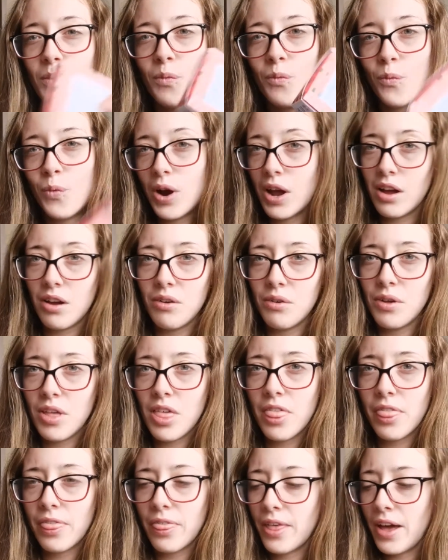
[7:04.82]
Well,
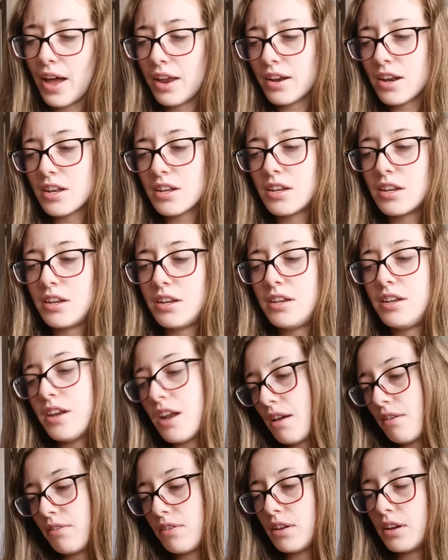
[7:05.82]
that
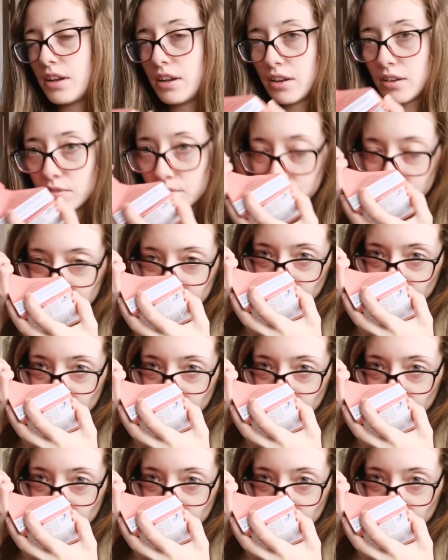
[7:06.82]
definitely